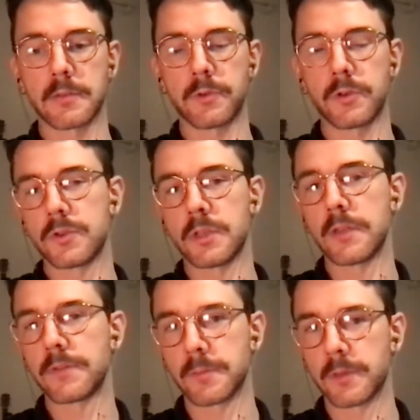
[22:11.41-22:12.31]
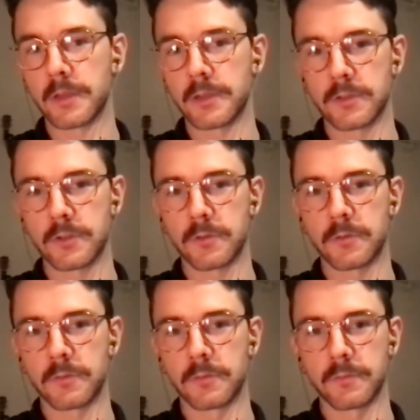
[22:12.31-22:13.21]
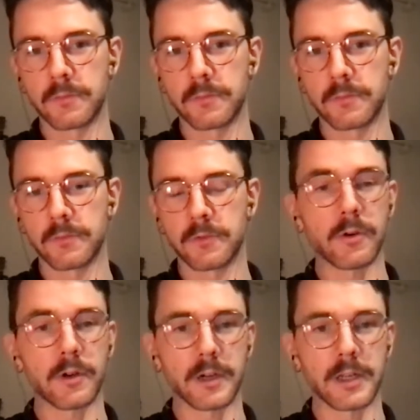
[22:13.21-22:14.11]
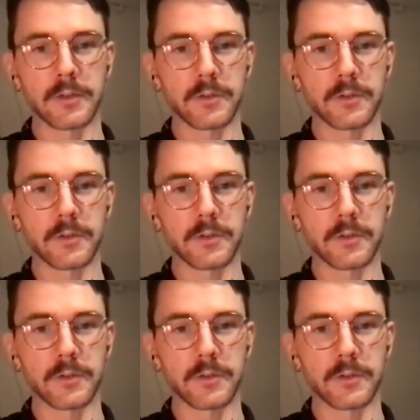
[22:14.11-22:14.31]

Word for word: but you still have some things to organize.